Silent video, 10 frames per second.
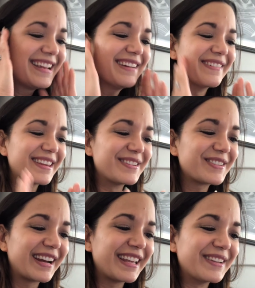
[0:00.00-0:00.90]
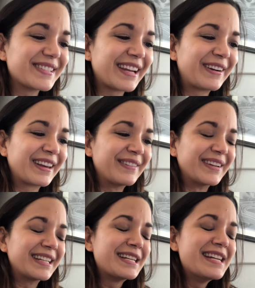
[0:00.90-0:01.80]
when you try to use that
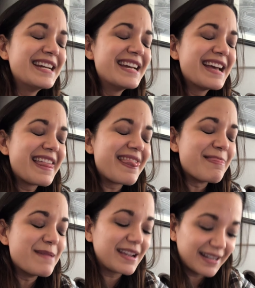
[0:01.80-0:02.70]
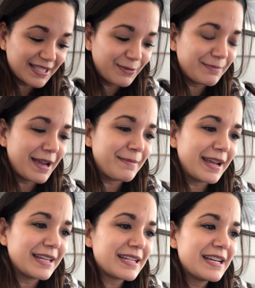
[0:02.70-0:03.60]
argument, because it was
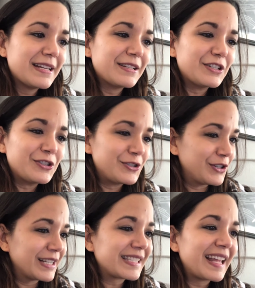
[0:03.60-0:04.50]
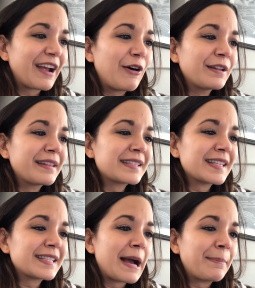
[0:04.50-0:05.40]
man-made. Just like all of this
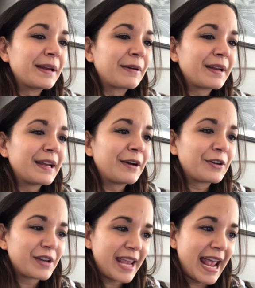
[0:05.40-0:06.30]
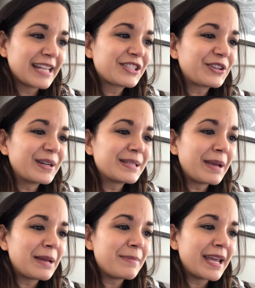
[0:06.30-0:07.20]
that's happening right now. Your cancer is
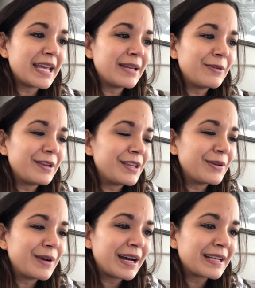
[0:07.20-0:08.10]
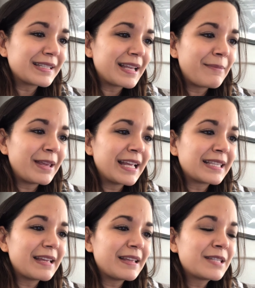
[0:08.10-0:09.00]
man-made. You gotta,
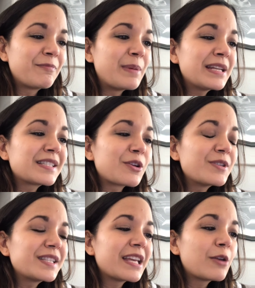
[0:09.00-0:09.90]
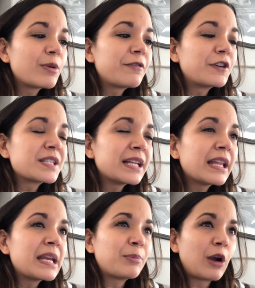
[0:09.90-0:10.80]
it's been associated with
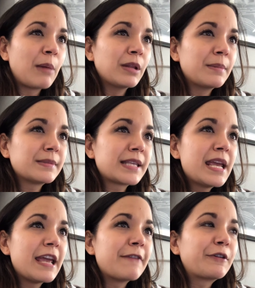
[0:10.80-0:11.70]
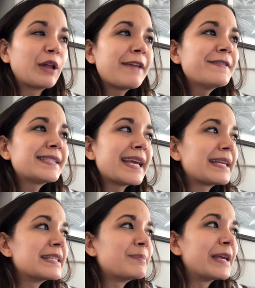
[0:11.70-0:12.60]
fertility problems. If
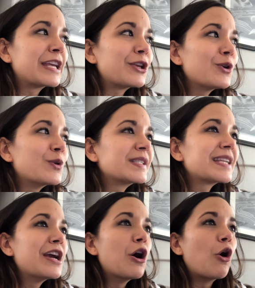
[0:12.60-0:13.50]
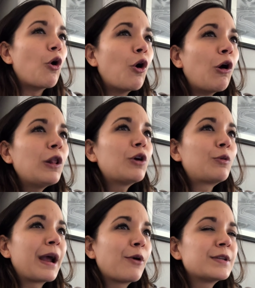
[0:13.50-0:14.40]
glyphosate is being used all
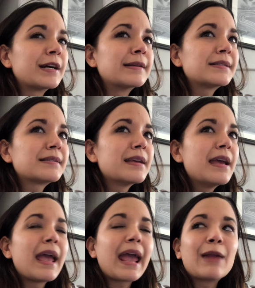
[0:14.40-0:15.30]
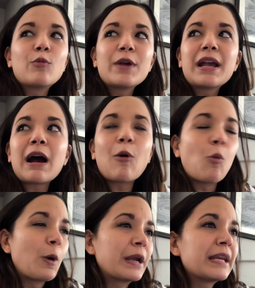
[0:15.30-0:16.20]
around us, and we got
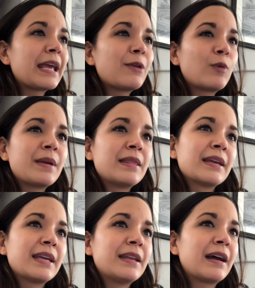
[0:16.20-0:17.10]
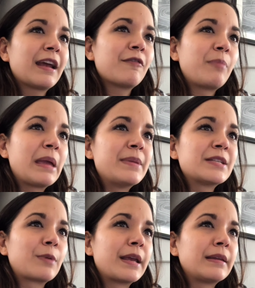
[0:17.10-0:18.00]
1 in 8 women that cannot have
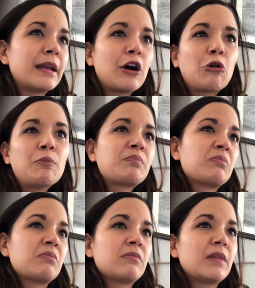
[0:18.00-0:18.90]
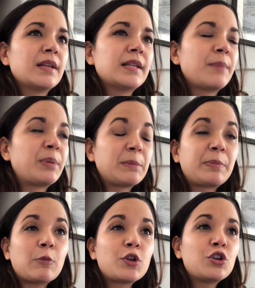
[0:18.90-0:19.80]
babies right now,
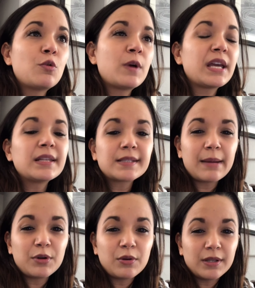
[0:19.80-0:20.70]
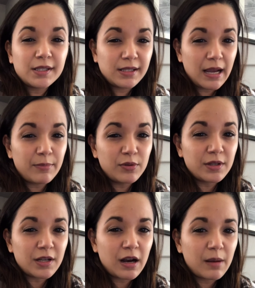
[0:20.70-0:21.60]
but you know what? It's taboo. It's taboo
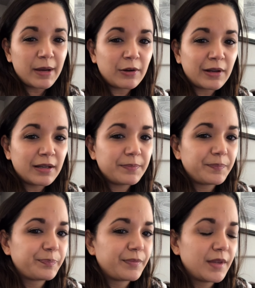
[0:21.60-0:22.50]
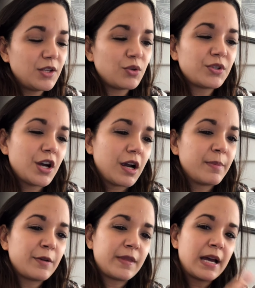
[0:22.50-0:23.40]
to talk about it. Don't talk
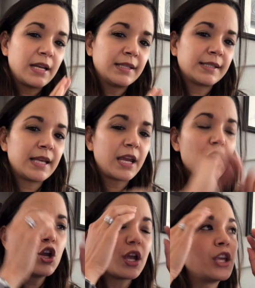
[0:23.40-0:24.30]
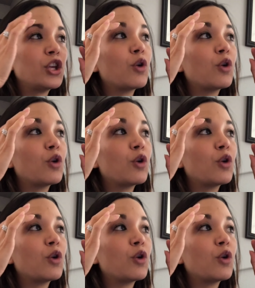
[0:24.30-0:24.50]
about that. It's like, you know